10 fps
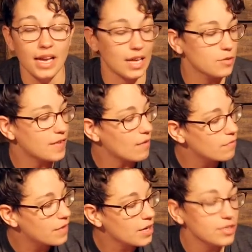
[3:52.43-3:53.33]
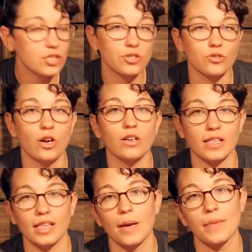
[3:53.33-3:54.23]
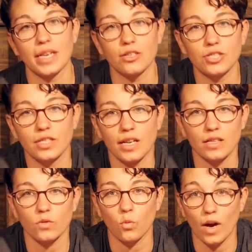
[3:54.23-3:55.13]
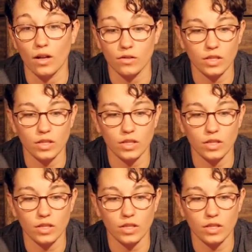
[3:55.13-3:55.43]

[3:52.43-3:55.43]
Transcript: And you've got very strong lamination as well.